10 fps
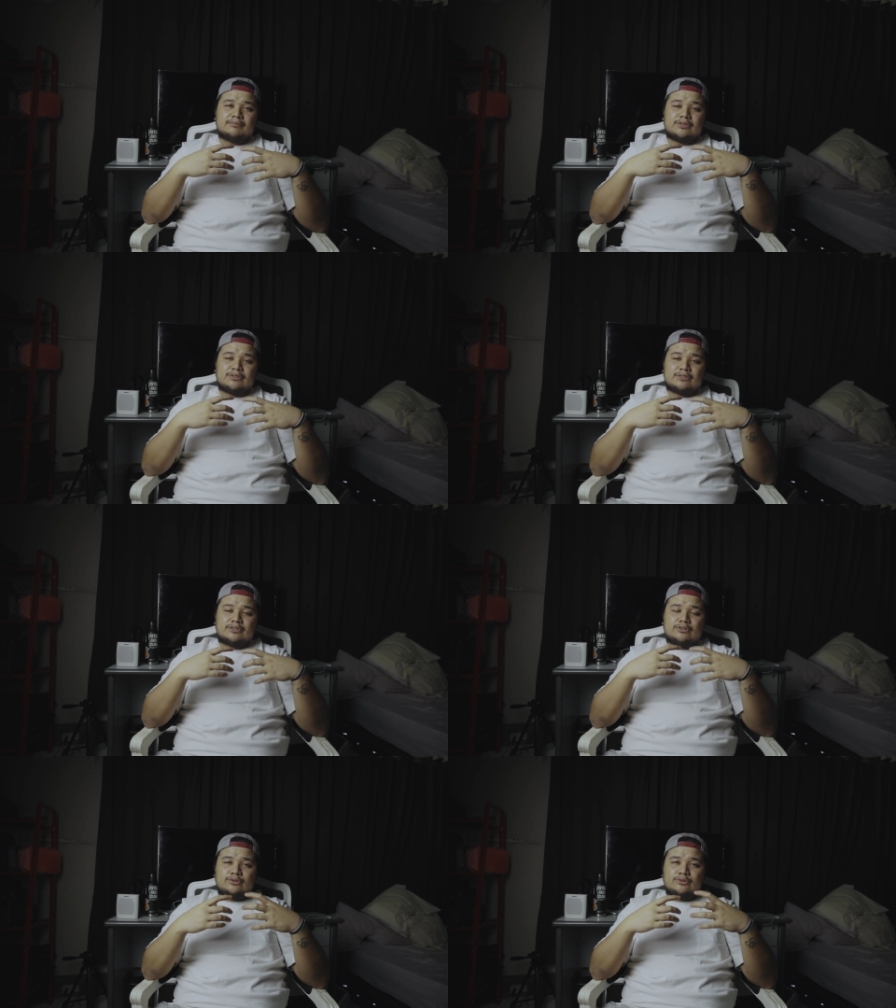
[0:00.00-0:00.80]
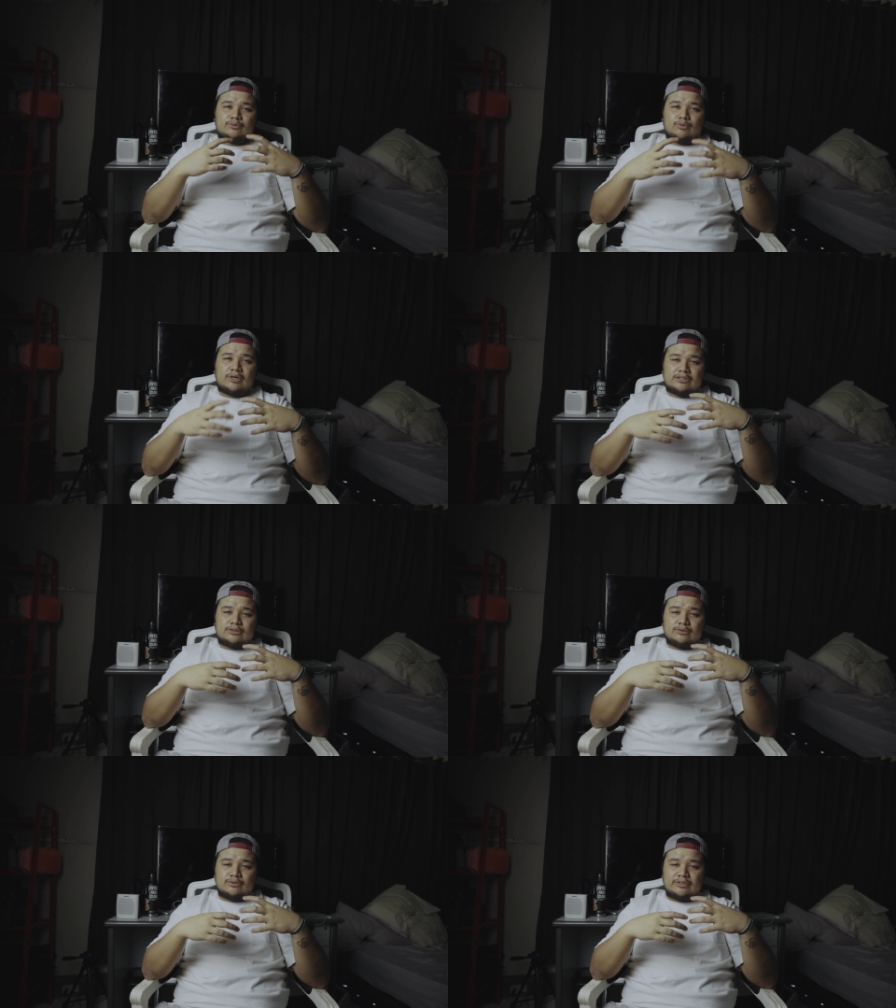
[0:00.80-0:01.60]
because you don't want
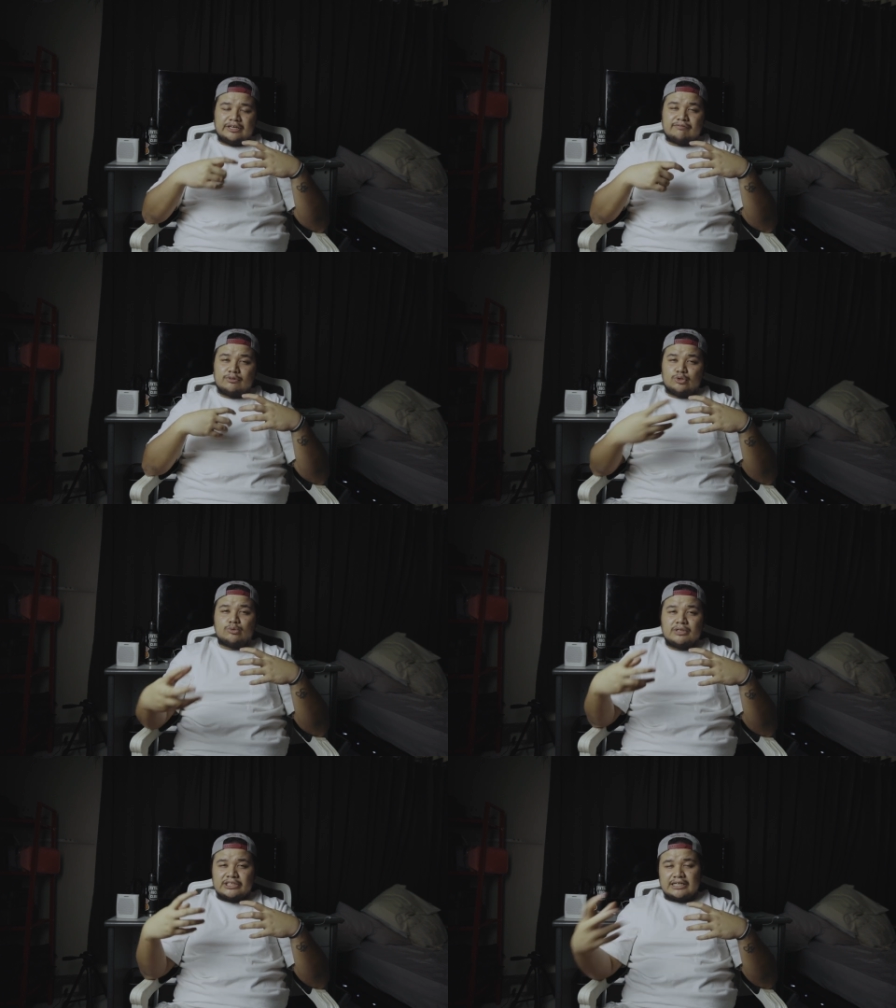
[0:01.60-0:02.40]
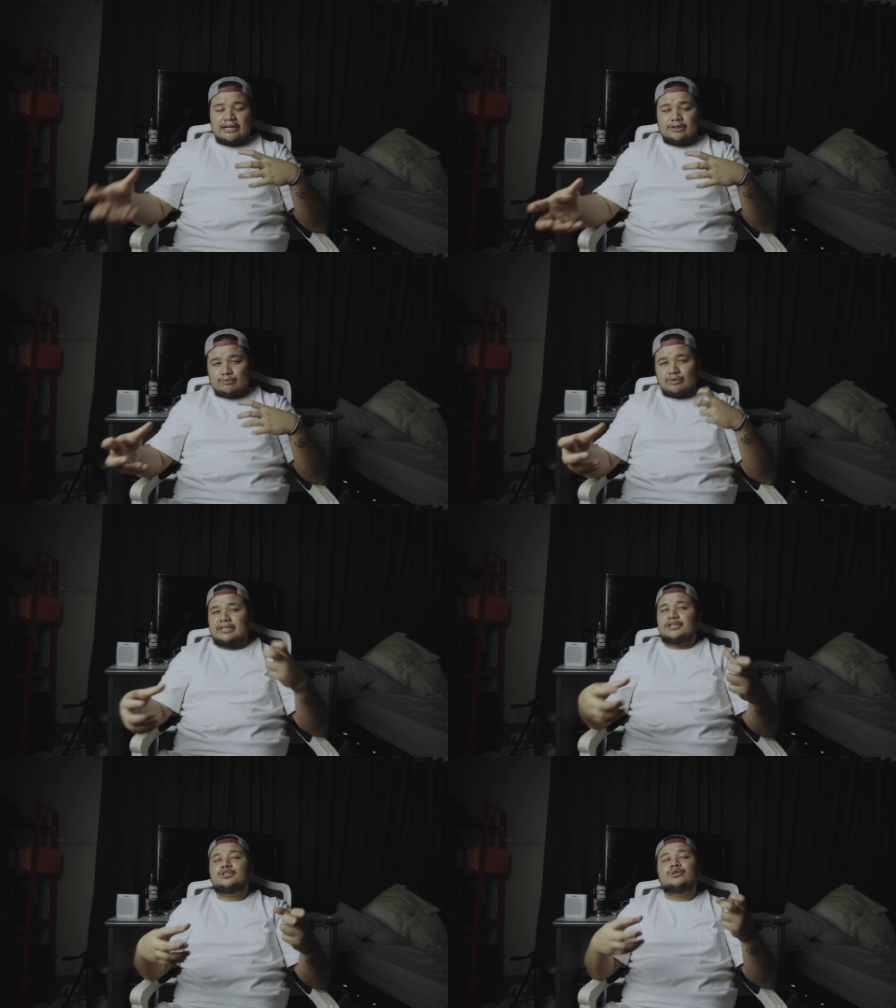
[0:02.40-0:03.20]
to give too much out
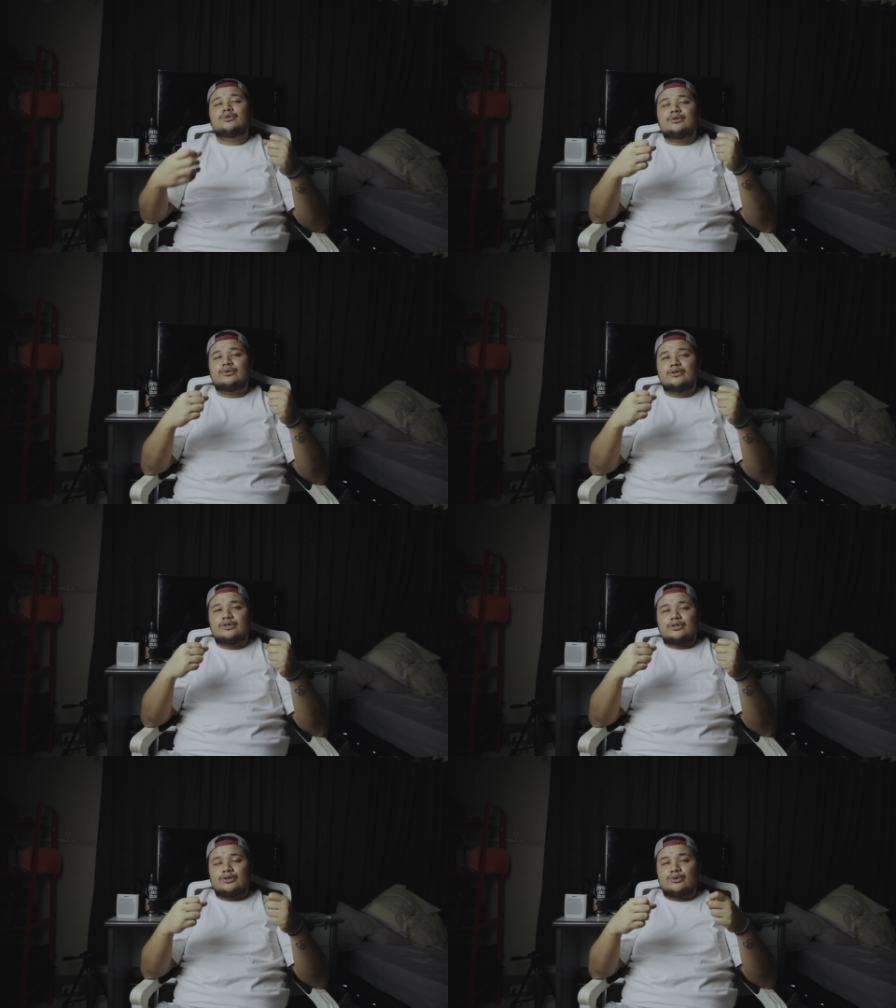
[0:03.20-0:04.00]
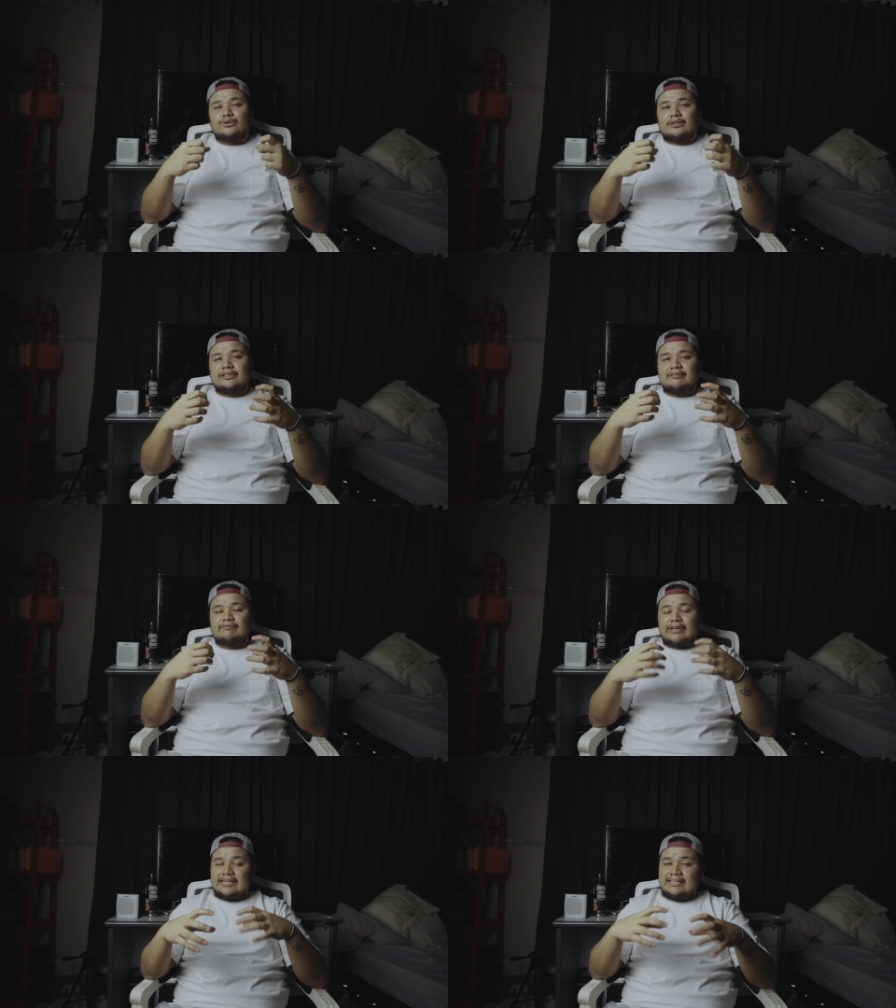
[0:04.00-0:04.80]
wherein you don't
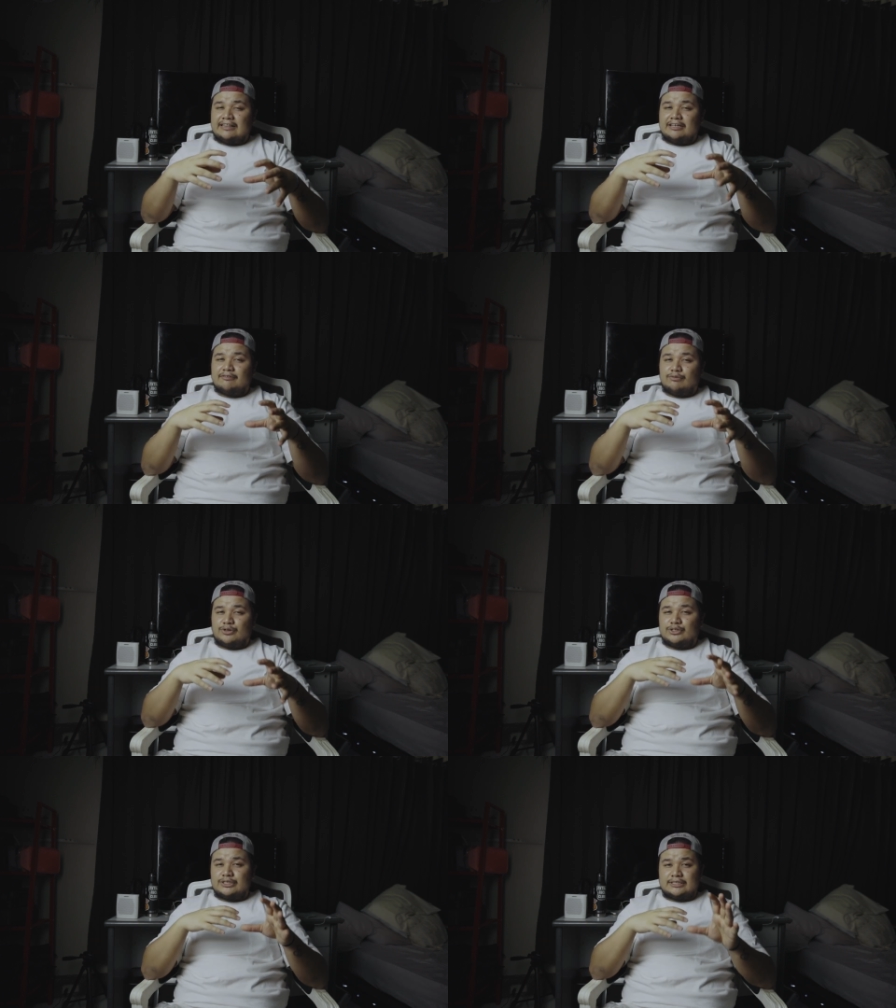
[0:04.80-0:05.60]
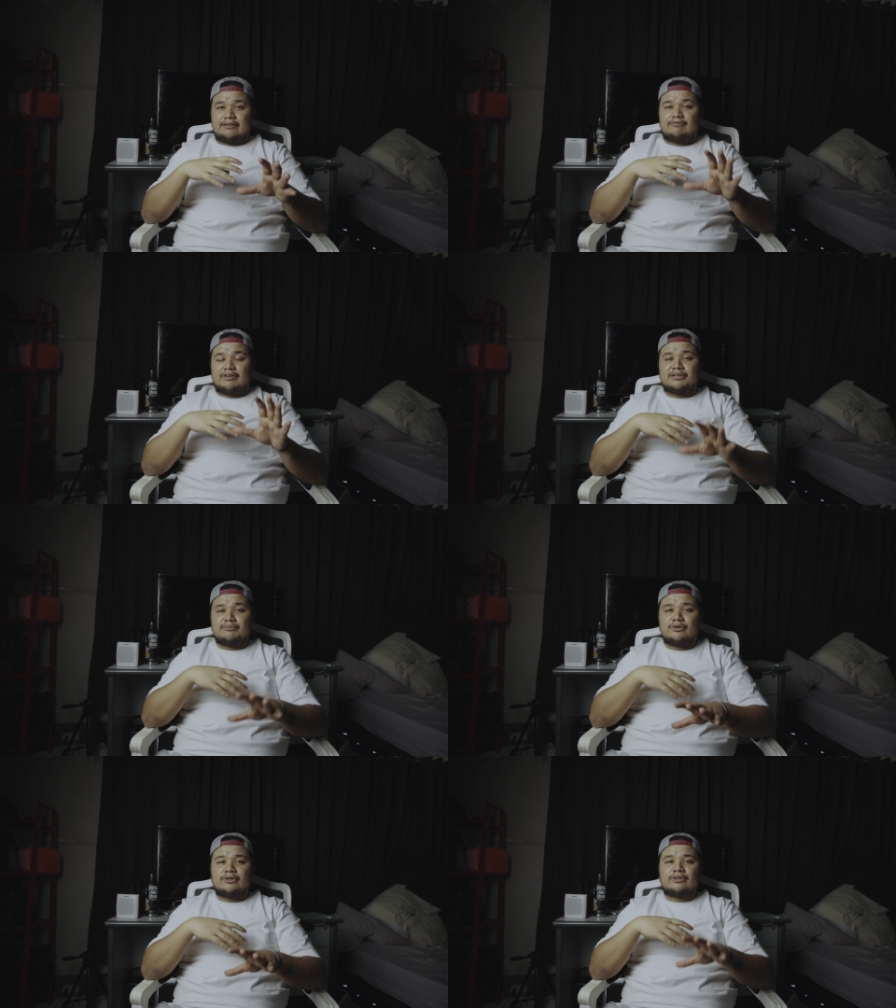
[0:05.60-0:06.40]
leave anything for yourself
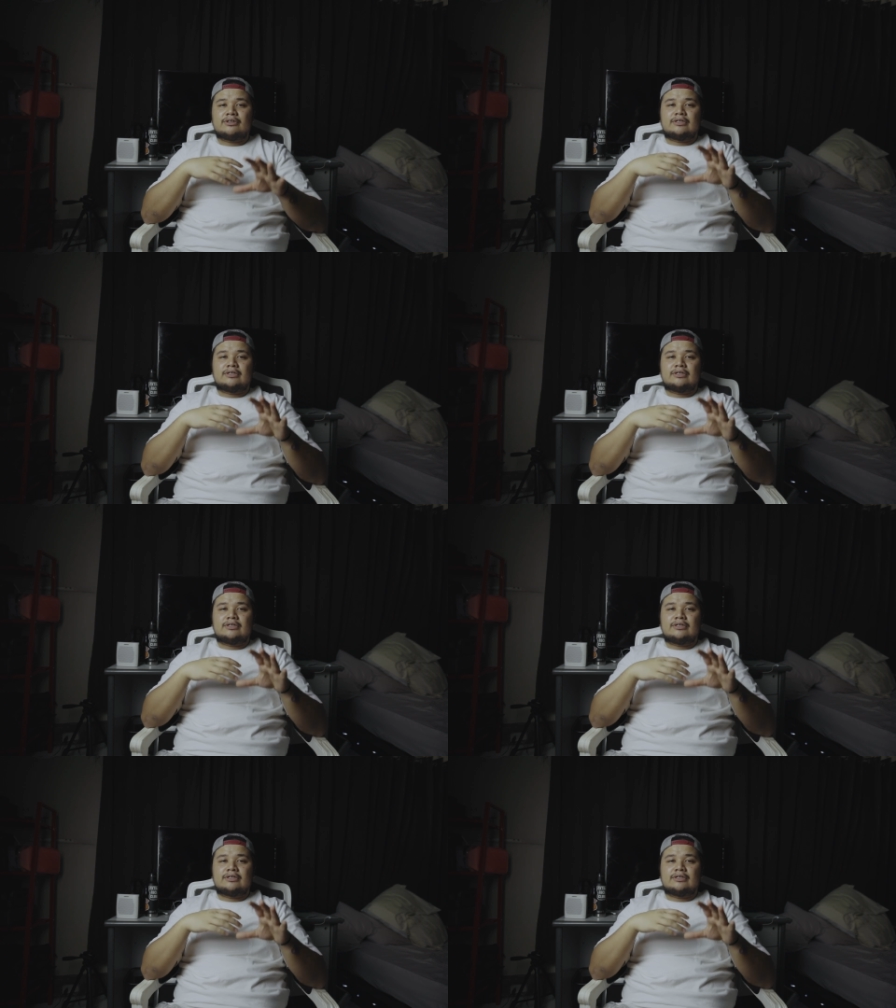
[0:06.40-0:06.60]
anymore